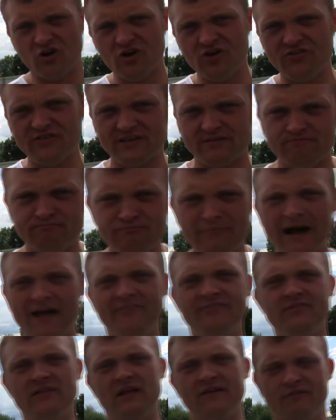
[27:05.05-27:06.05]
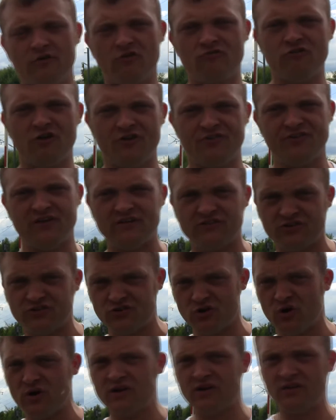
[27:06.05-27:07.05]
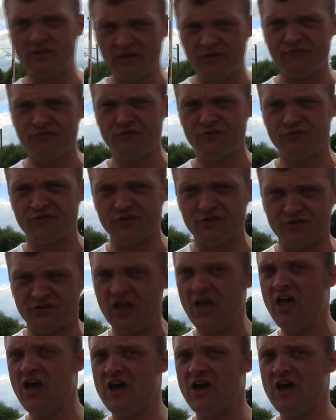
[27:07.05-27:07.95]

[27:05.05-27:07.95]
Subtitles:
at this manned level crossing to show you the differences